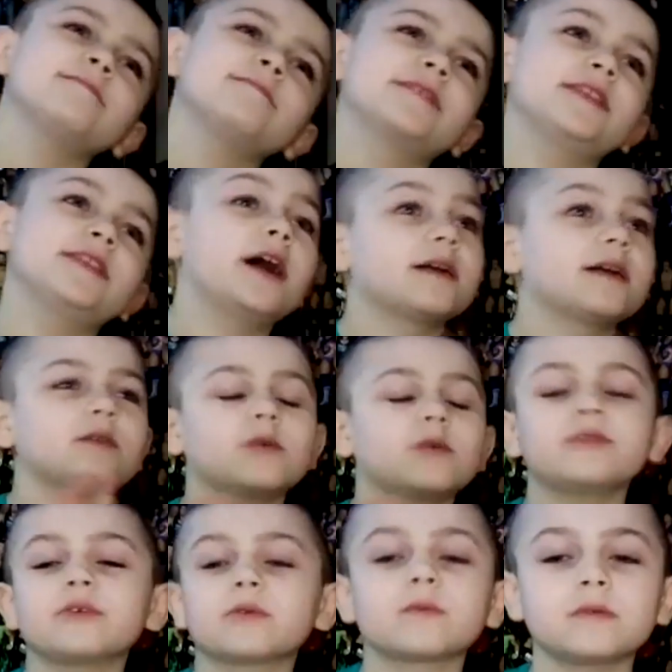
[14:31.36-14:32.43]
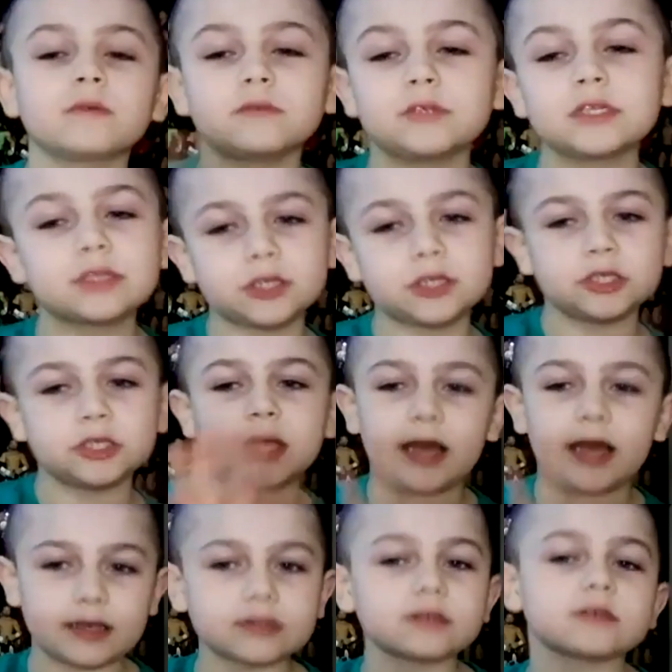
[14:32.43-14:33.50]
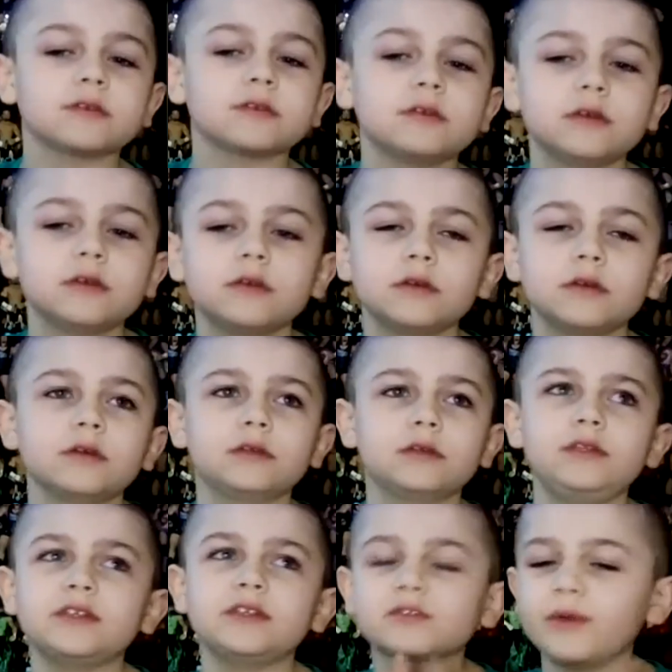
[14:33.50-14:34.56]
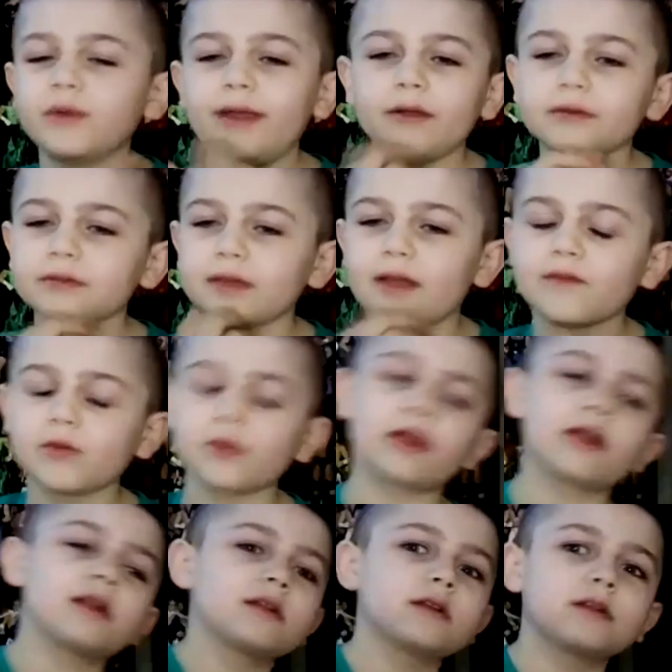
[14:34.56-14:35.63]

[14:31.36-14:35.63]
My dad's older. Just chillax. He has gray hairs everywhere.